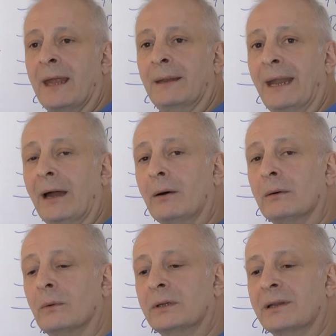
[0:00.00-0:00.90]
Now,
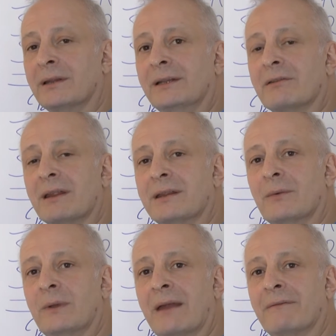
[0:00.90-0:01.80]
what is interesting,
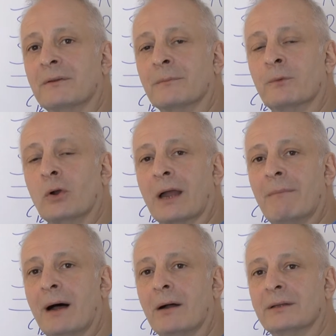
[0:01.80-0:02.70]
we have to talk
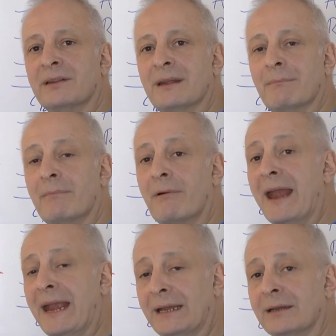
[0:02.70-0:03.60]
about the
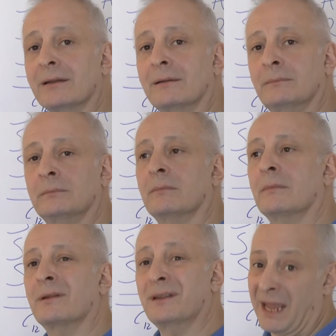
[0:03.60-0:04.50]
brain
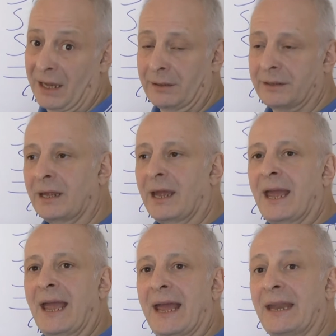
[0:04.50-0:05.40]
cells
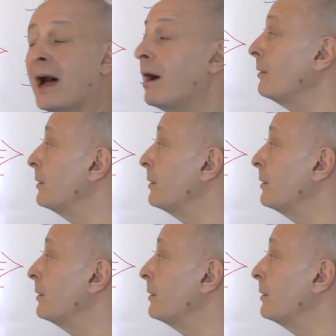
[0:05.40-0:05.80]
and how